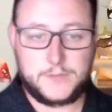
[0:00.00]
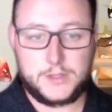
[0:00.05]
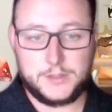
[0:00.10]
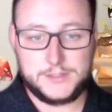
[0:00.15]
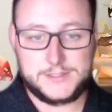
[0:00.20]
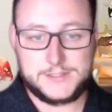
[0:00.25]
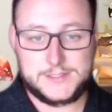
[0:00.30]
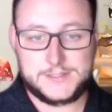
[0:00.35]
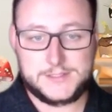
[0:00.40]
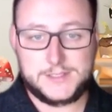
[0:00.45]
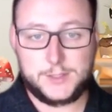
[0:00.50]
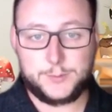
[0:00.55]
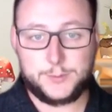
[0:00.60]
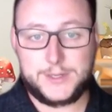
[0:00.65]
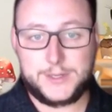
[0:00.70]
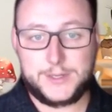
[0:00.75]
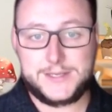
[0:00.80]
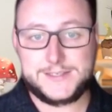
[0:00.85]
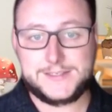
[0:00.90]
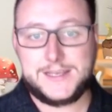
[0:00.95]
Listed sale
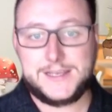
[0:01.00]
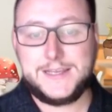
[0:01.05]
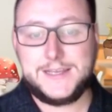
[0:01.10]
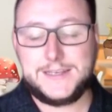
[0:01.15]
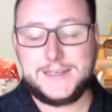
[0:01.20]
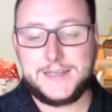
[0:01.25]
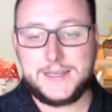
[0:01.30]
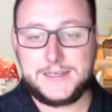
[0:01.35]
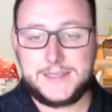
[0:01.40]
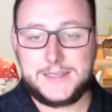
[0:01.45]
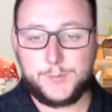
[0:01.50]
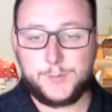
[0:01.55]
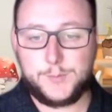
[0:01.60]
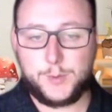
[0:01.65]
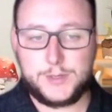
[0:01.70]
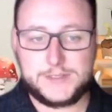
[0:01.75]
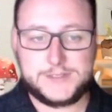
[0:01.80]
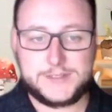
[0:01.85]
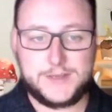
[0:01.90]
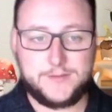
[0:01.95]
price,
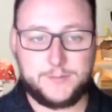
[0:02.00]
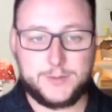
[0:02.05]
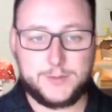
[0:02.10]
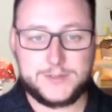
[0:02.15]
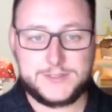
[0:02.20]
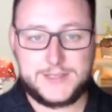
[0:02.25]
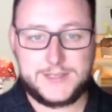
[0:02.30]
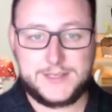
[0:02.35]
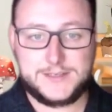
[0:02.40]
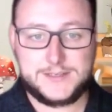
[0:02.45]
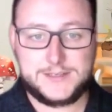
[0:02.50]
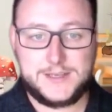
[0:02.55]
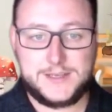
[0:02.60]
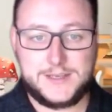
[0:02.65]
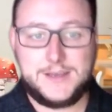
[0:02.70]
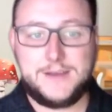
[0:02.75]
98.7%.